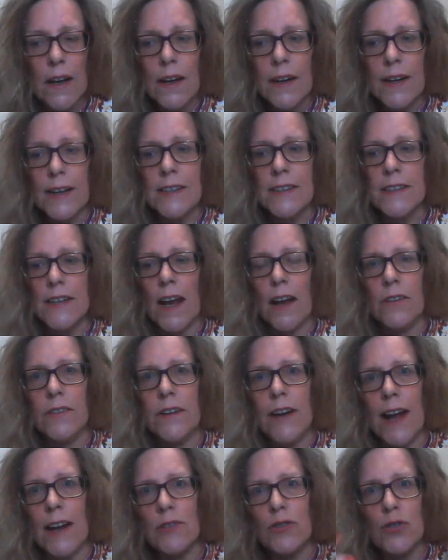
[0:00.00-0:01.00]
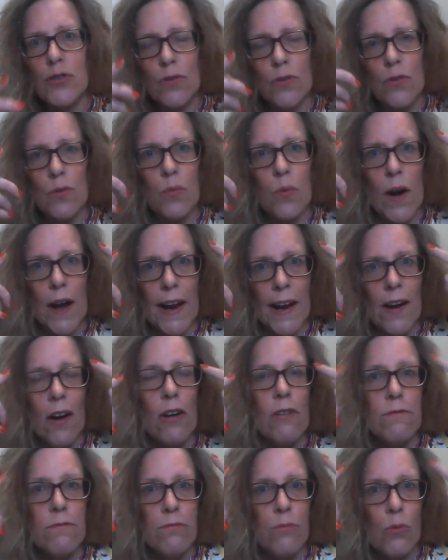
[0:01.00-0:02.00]
It's our natural way
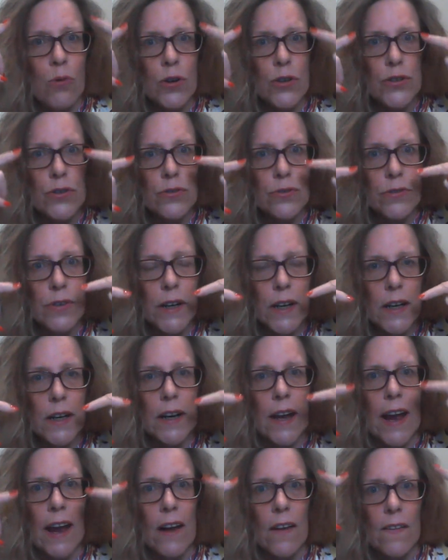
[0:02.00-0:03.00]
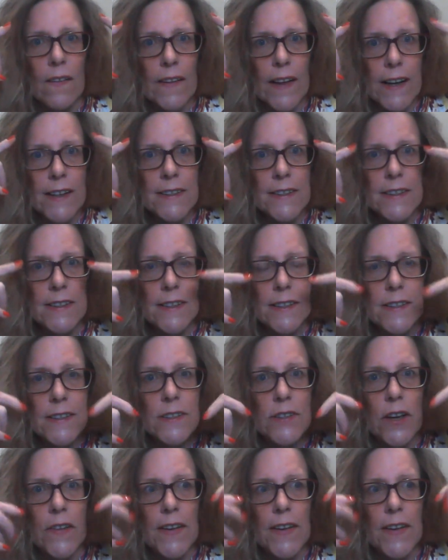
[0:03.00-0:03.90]
of watering our lenses so